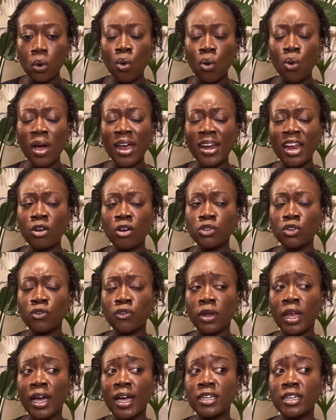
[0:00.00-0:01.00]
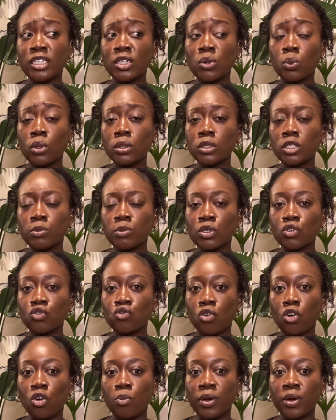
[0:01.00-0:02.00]
Or and I also felt like I didn't want to be
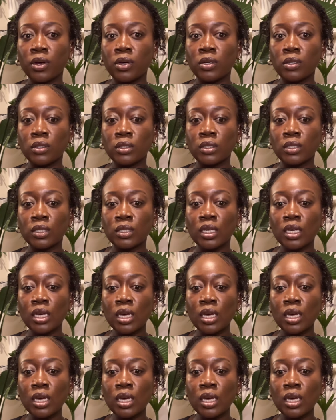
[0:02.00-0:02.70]
strong because